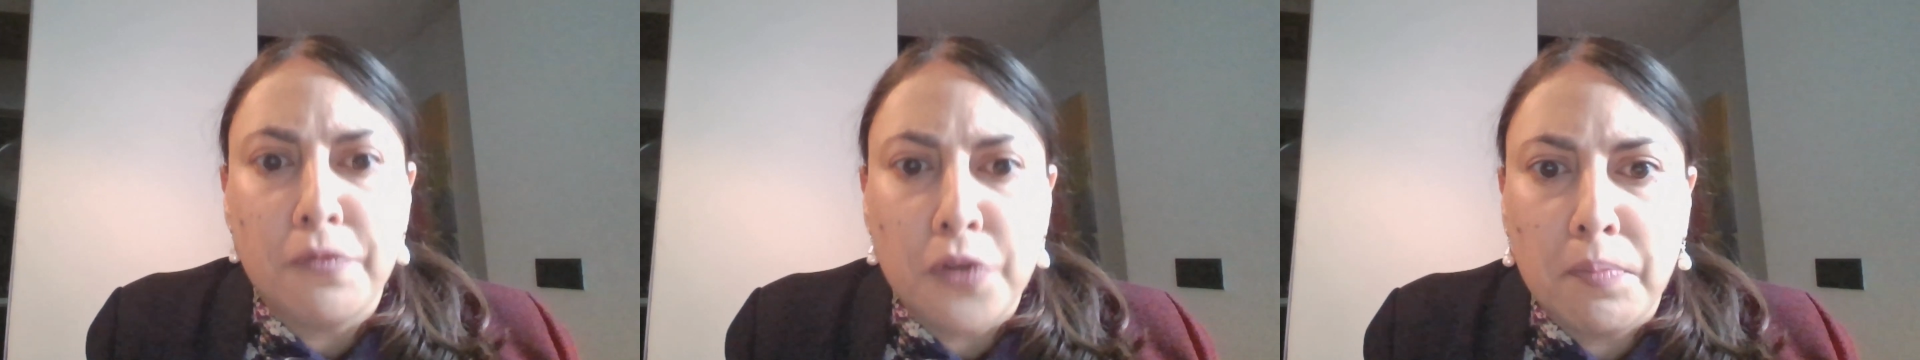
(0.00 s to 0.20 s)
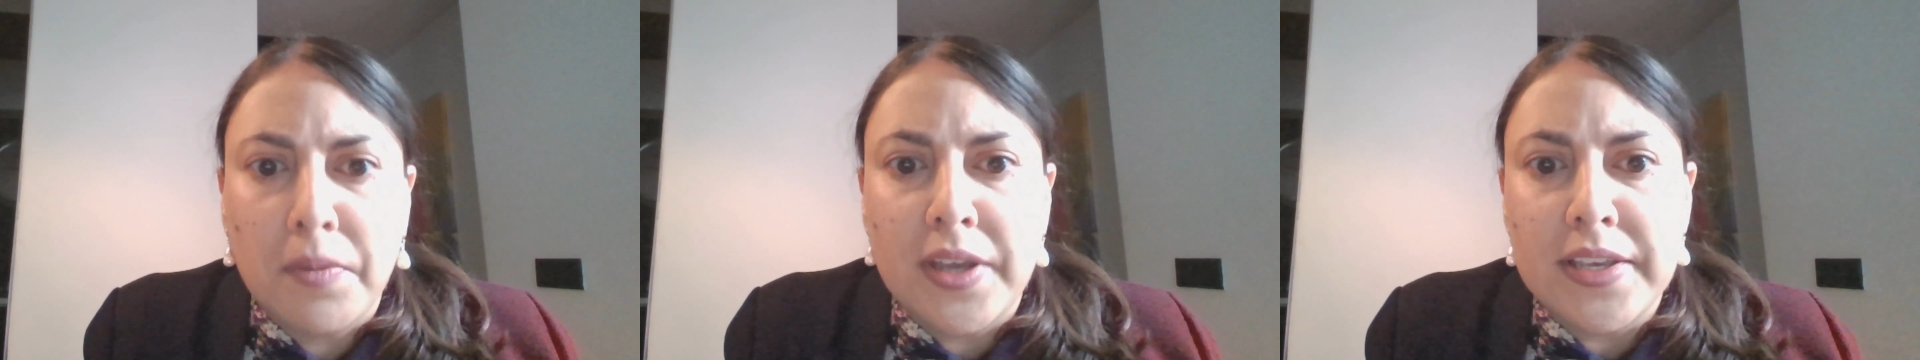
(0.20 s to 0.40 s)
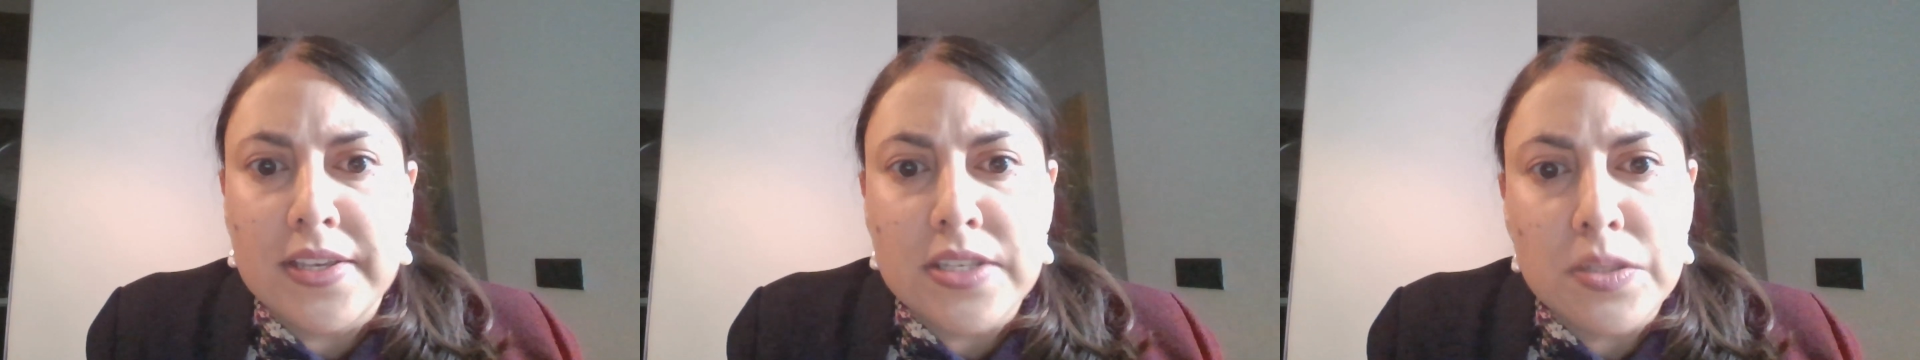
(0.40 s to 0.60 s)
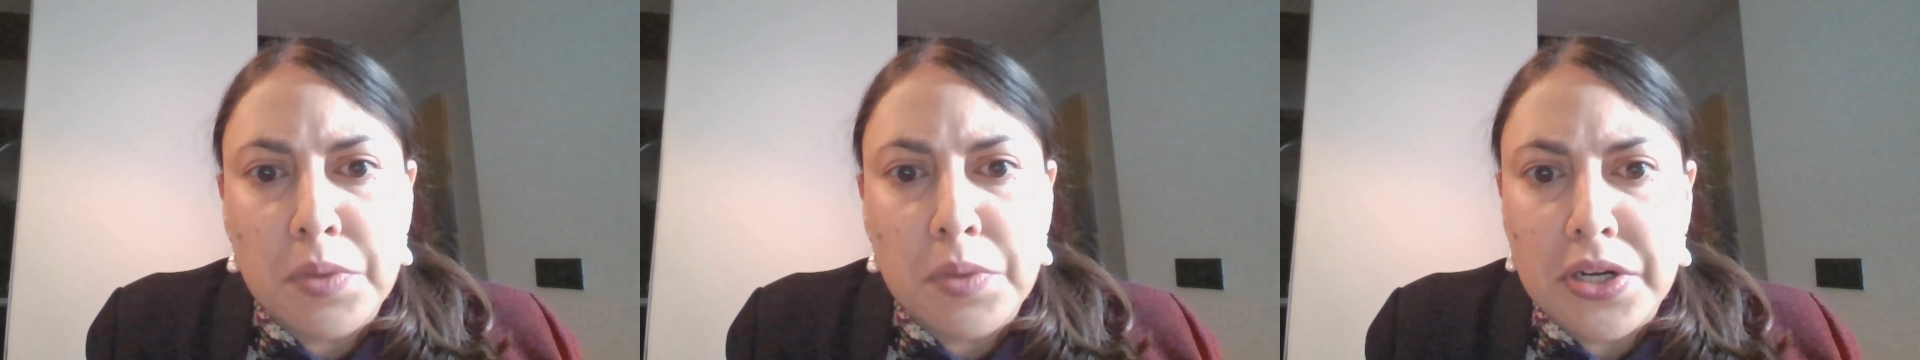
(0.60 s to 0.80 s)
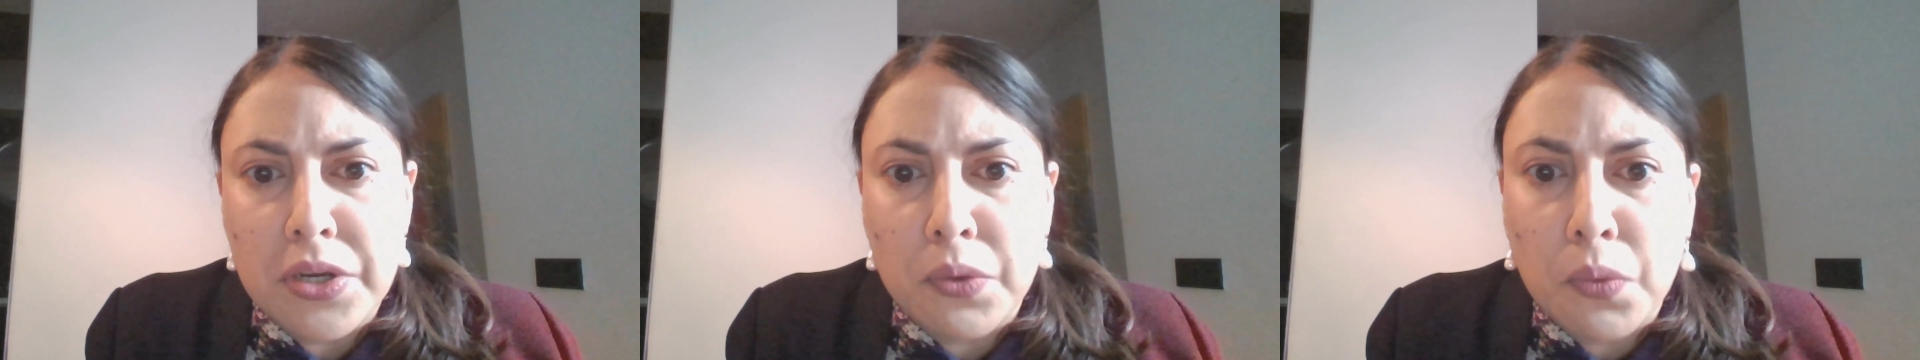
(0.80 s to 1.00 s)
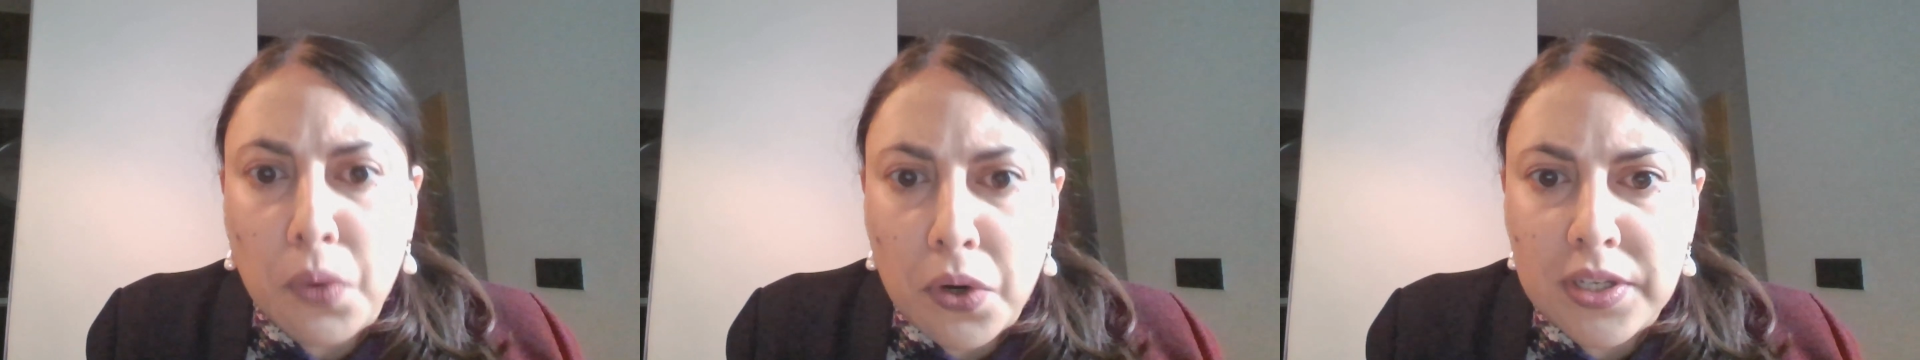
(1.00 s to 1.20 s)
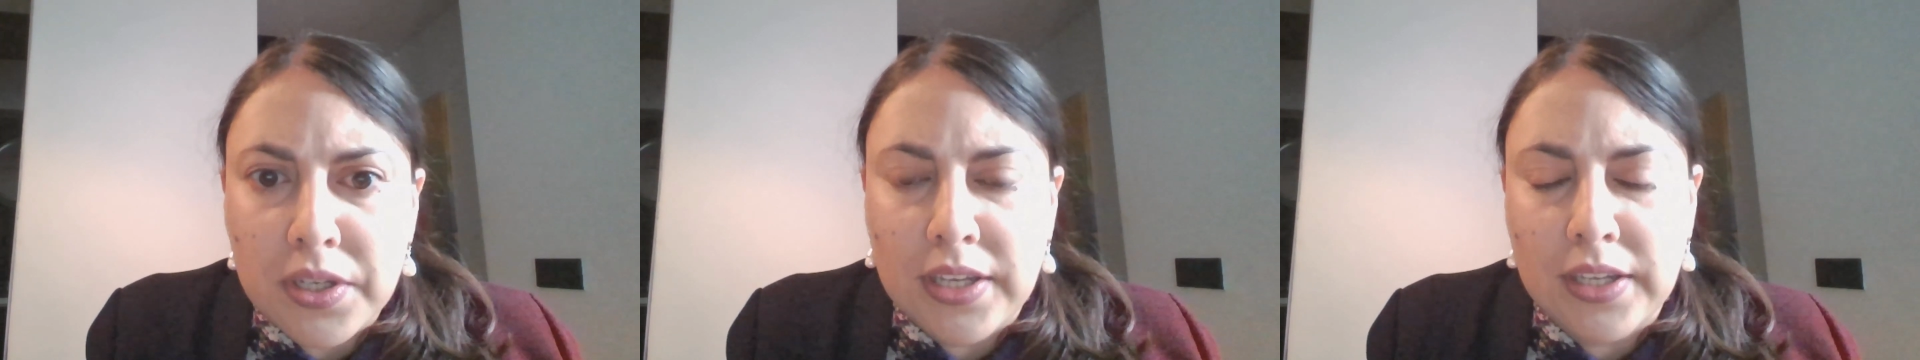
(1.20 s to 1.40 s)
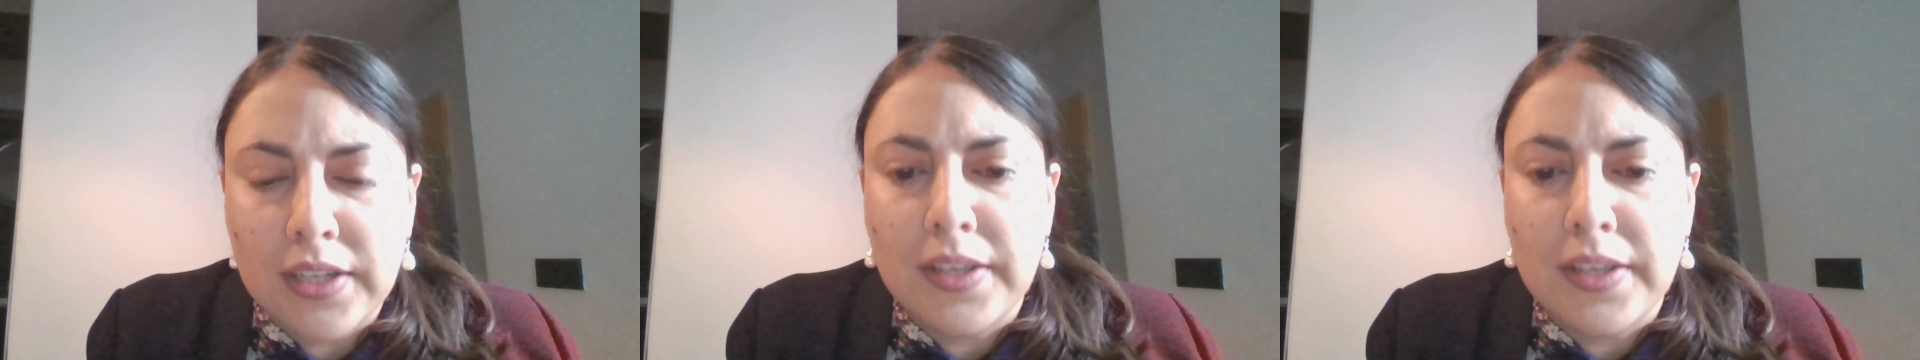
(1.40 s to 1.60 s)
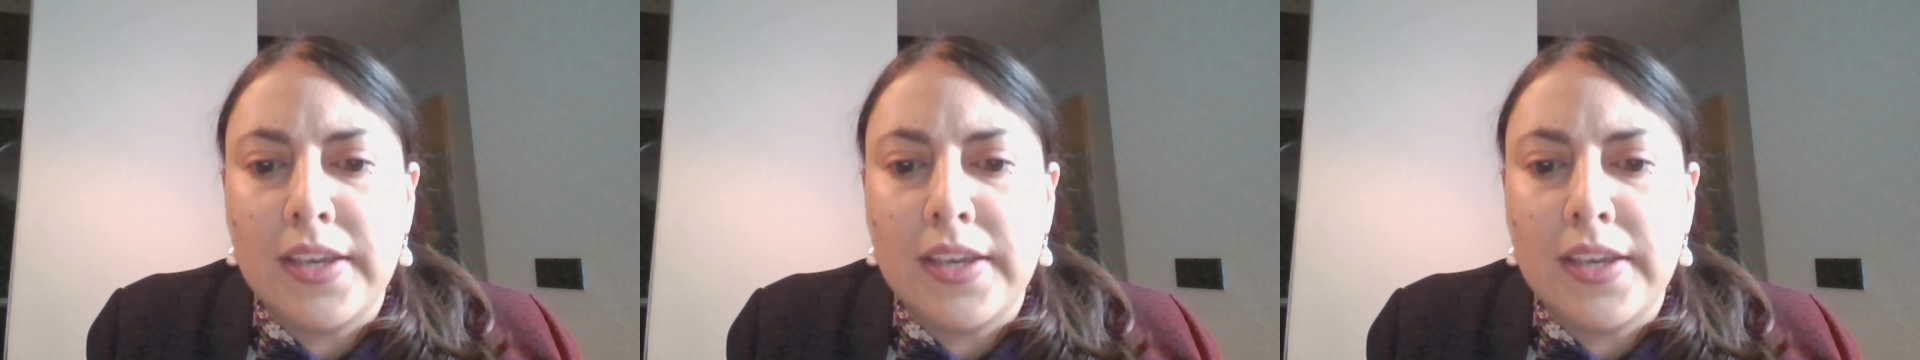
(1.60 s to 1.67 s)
from my experience working